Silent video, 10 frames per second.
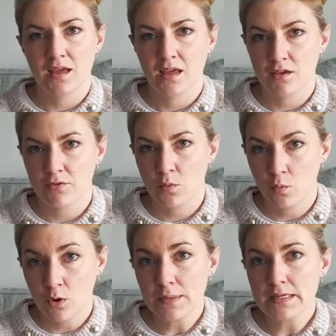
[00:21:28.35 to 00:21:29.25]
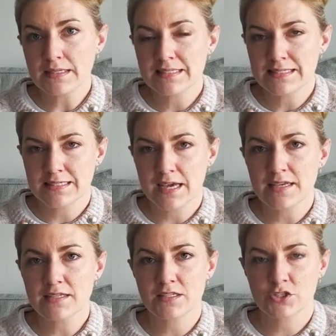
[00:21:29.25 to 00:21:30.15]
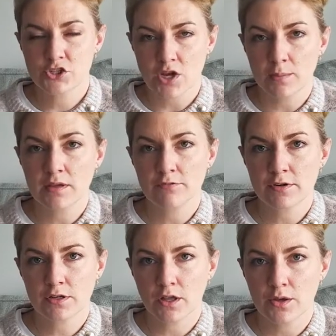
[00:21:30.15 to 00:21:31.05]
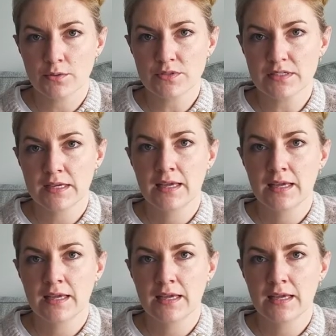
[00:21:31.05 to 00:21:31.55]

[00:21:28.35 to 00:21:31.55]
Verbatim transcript: If a woman detests shopping for clothes,